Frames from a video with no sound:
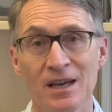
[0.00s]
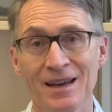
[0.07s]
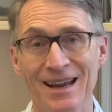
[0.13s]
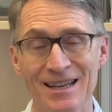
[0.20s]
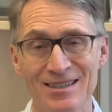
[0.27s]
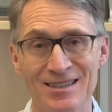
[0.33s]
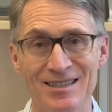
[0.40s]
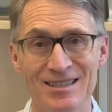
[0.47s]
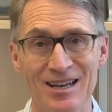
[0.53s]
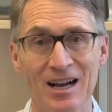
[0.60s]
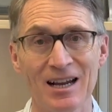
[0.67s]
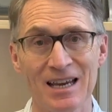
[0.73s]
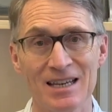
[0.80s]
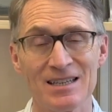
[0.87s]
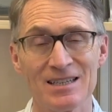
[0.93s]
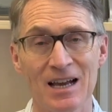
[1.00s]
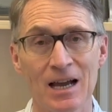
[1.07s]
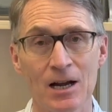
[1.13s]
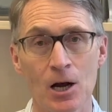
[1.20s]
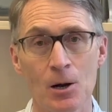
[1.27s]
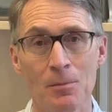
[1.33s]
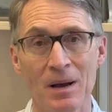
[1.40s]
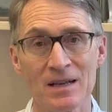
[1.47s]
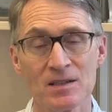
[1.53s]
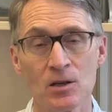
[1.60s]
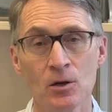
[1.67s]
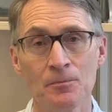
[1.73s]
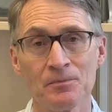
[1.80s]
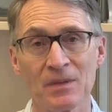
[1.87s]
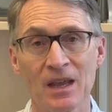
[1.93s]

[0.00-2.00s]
gets stuck inside our muscle